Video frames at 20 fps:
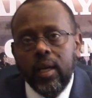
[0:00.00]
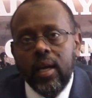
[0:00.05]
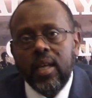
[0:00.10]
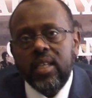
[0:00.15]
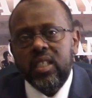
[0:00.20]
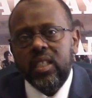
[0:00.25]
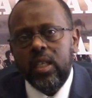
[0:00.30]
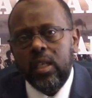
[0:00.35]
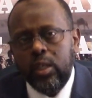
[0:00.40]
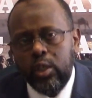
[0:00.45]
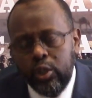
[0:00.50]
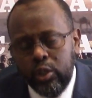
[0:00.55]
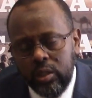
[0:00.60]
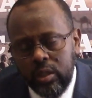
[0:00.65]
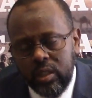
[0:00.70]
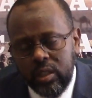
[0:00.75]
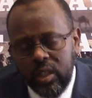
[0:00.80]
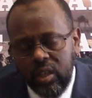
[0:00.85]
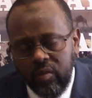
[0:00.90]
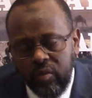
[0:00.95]
as
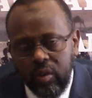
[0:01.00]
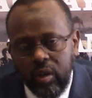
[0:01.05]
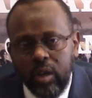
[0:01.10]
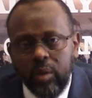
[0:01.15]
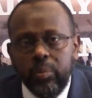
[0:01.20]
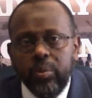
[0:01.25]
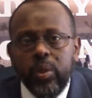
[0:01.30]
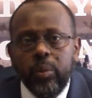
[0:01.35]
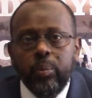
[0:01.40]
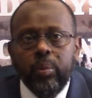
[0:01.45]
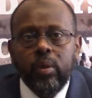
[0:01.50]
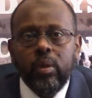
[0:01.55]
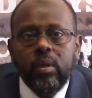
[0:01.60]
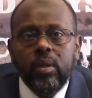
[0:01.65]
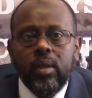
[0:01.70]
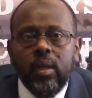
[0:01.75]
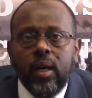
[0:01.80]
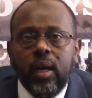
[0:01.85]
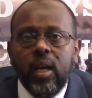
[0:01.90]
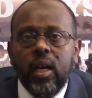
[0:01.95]
indigenous Afar people,
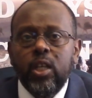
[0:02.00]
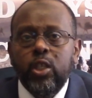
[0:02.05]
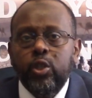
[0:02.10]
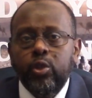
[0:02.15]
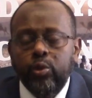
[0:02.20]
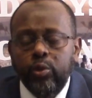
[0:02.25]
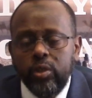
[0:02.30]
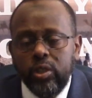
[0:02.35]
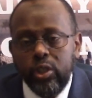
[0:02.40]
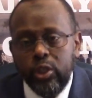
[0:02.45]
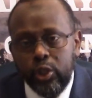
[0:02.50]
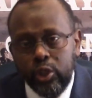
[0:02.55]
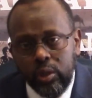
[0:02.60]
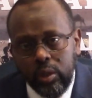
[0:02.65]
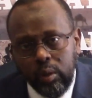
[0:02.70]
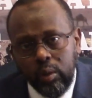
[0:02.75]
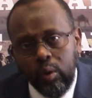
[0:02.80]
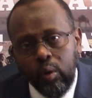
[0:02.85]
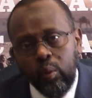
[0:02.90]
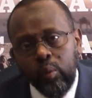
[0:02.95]
as
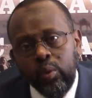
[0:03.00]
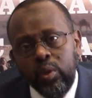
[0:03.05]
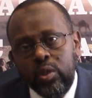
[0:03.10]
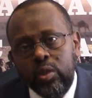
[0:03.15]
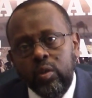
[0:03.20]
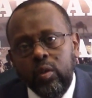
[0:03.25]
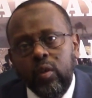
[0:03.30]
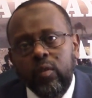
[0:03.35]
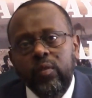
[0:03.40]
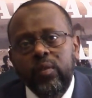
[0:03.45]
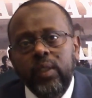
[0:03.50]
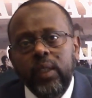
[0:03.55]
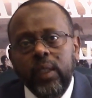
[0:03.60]
traditional owners of